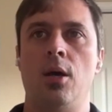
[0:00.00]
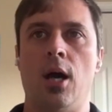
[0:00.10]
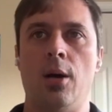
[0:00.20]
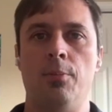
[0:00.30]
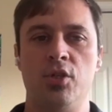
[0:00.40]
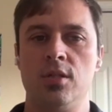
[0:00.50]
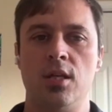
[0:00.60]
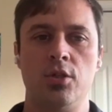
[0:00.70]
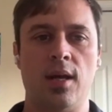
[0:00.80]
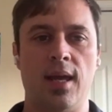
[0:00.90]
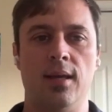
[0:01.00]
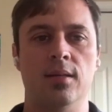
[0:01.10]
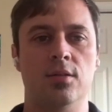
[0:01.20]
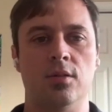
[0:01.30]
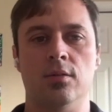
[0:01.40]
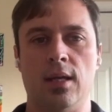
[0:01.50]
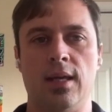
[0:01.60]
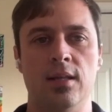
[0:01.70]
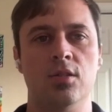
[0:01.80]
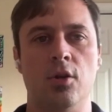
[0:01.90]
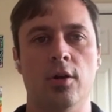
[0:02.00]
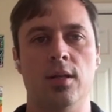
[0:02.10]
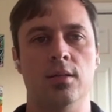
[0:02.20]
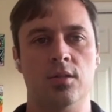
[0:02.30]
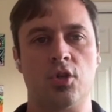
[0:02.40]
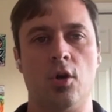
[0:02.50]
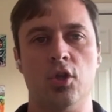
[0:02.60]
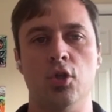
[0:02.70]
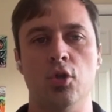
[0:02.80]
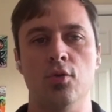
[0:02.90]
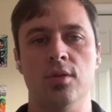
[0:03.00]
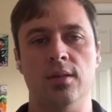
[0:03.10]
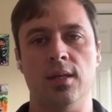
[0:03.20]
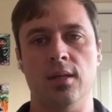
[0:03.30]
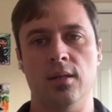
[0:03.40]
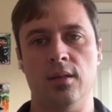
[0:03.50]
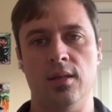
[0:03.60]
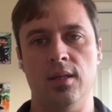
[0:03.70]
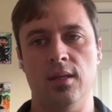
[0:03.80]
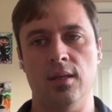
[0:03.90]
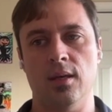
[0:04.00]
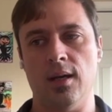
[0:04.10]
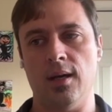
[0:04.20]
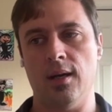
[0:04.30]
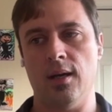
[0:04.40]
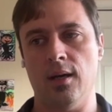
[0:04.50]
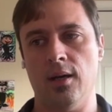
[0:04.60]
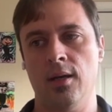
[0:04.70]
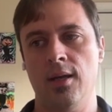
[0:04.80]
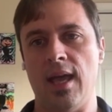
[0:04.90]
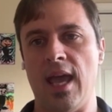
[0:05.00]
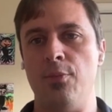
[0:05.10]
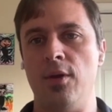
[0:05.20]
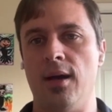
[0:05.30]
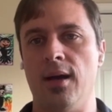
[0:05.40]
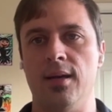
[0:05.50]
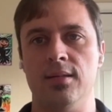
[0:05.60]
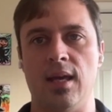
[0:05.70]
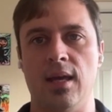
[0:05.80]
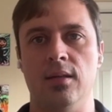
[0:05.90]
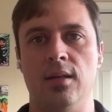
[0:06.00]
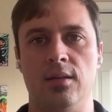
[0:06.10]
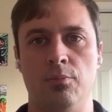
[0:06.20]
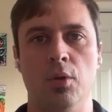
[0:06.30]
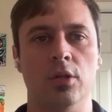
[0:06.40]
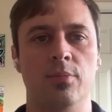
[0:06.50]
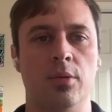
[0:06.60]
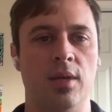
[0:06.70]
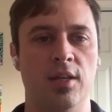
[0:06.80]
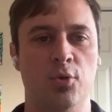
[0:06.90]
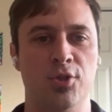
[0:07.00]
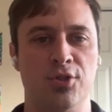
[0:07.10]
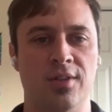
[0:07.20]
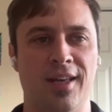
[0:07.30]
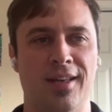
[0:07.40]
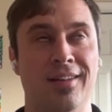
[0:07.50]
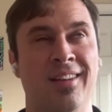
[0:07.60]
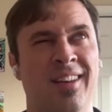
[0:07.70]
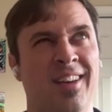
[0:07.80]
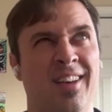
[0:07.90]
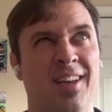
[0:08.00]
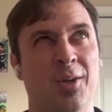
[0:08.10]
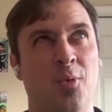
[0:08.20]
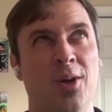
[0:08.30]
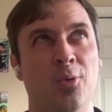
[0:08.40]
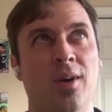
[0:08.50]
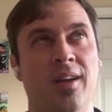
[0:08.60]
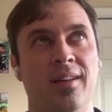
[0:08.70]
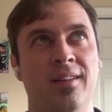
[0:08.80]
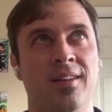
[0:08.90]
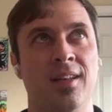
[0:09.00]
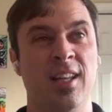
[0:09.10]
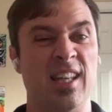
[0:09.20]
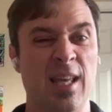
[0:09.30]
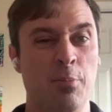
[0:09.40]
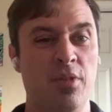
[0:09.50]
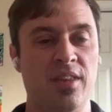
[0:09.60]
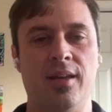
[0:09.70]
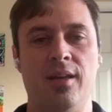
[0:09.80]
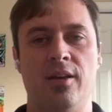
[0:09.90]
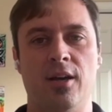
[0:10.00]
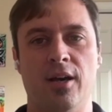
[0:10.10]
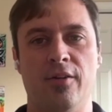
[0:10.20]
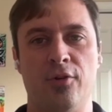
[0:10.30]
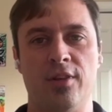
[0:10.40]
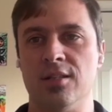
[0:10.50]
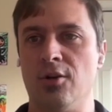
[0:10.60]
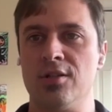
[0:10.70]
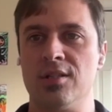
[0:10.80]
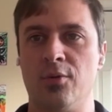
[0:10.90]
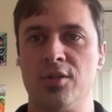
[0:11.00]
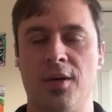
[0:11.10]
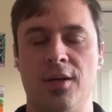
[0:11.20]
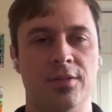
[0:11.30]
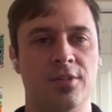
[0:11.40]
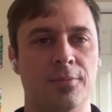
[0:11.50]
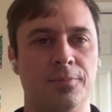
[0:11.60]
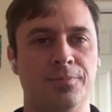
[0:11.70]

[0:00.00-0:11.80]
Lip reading: but just get your hands dirty to start using the APIs and build up some intuition and, in a weird way, empathy for these large language models.